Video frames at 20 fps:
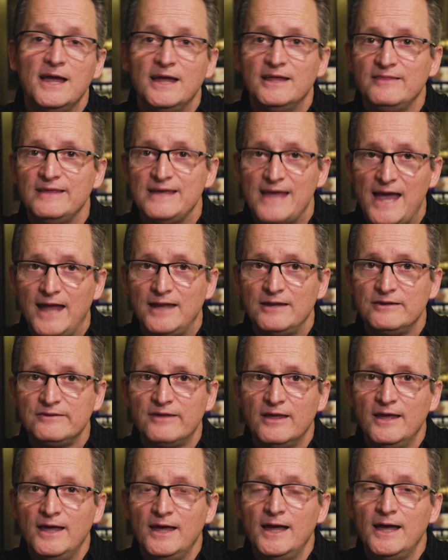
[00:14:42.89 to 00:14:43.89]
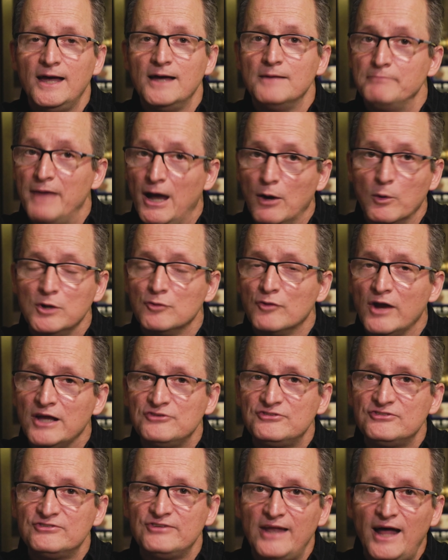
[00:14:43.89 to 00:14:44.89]
In the end, Maui
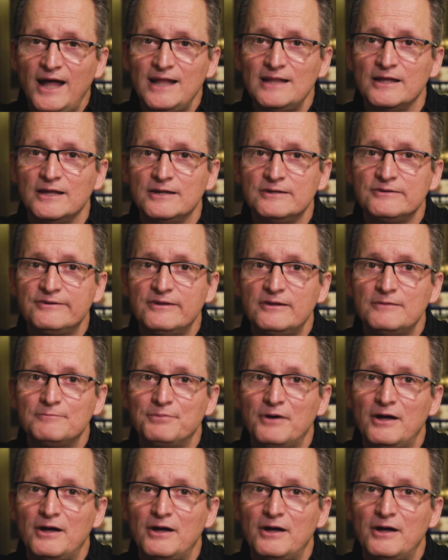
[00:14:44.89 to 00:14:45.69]
raises an island,